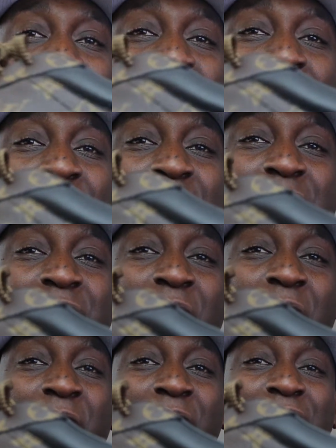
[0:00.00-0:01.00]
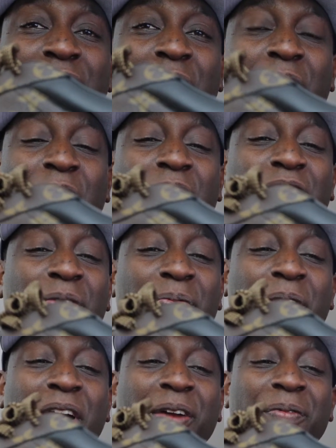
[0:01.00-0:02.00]
little stars on the
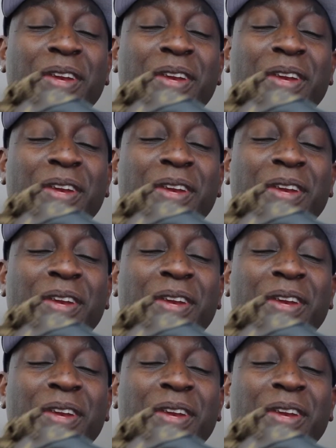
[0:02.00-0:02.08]
bottom